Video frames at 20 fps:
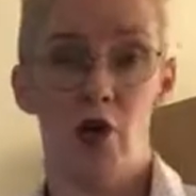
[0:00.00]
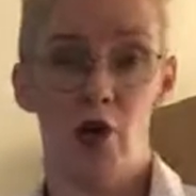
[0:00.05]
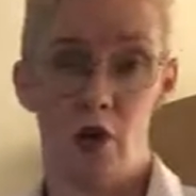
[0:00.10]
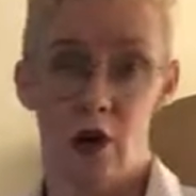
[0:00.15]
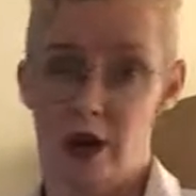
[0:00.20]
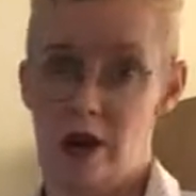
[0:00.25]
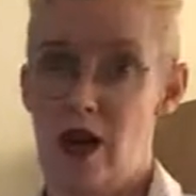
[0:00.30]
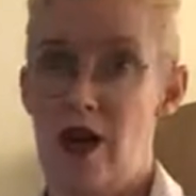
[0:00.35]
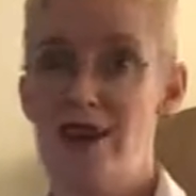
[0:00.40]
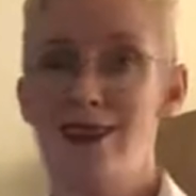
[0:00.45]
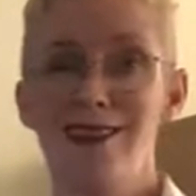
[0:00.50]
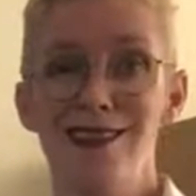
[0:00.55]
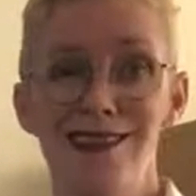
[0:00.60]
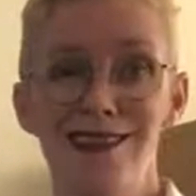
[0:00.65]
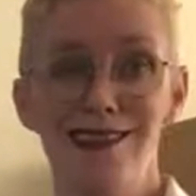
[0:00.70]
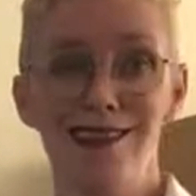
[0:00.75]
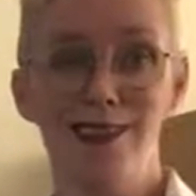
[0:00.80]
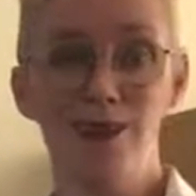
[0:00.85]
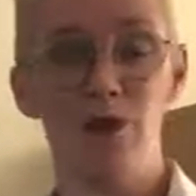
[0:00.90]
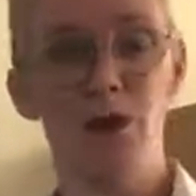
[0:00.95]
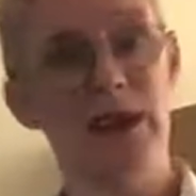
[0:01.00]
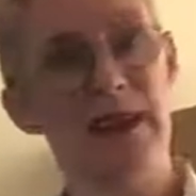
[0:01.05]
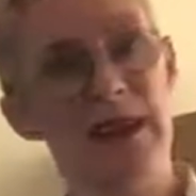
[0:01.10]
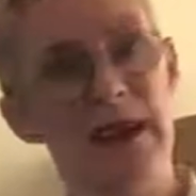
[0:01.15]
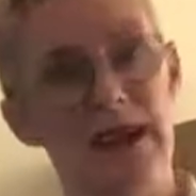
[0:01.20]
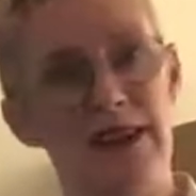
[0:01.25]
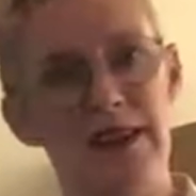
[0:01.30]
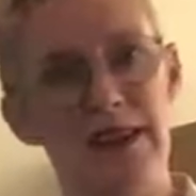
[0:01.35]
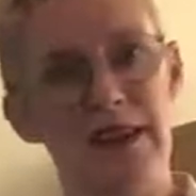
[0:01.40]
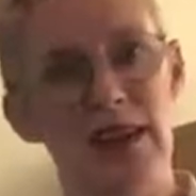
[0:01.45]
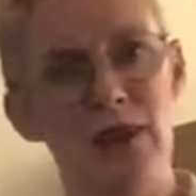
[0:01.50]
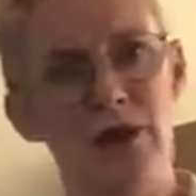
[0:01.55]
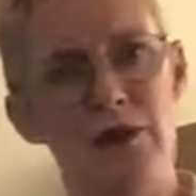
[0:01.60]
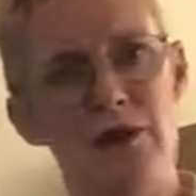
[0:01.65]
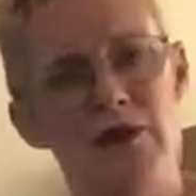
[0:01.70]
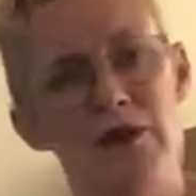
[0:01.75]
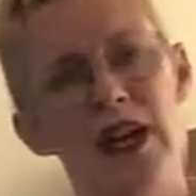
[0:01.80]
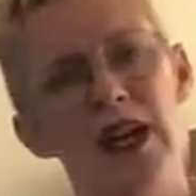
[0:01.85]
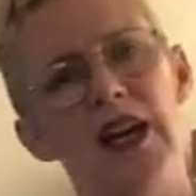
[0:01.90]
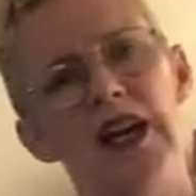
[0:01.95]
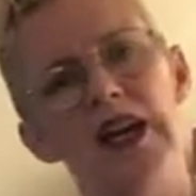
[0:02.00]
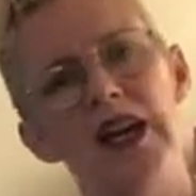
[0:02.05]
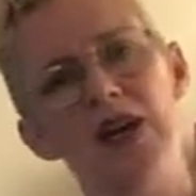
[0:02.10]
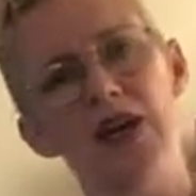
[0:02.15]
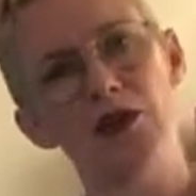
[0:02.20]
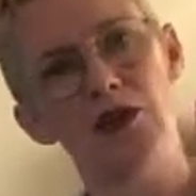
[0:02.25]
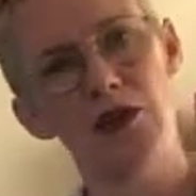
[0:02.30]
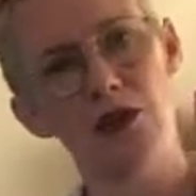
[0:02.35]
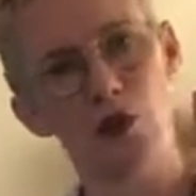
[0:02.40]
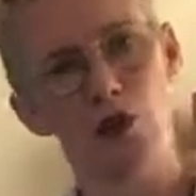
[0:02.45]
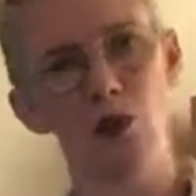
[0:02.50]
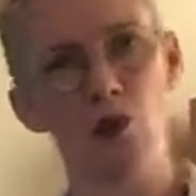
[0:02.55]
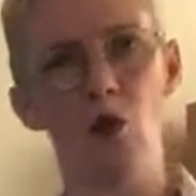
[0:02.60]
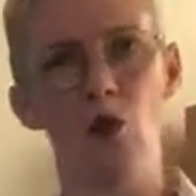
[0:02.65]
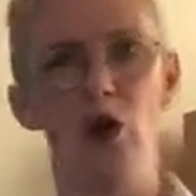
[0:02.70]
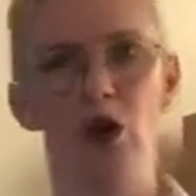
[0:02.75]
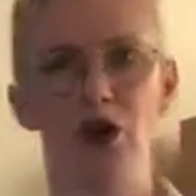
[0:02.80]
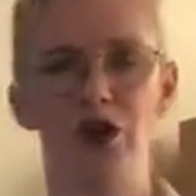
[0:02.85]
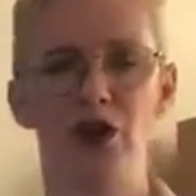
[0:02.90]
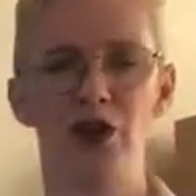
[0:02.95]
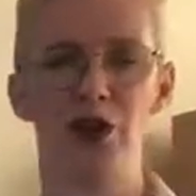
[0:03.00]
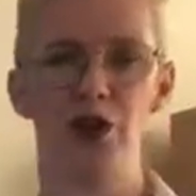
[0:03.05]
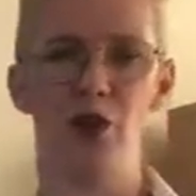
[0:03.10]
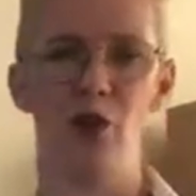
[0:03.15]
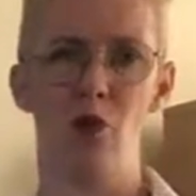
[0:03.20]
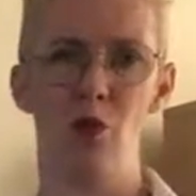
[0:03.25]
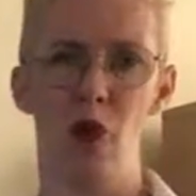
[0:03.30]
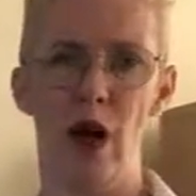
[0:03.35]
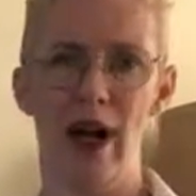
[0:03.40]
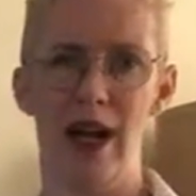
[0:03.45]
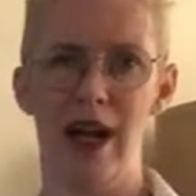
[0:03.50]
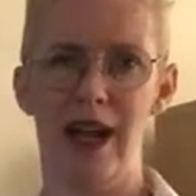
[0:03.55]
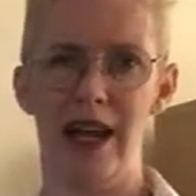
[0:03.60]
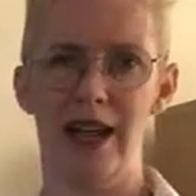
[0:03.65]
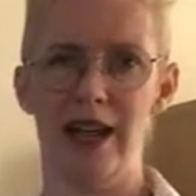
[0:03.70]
with others, with ourselves, is washed away.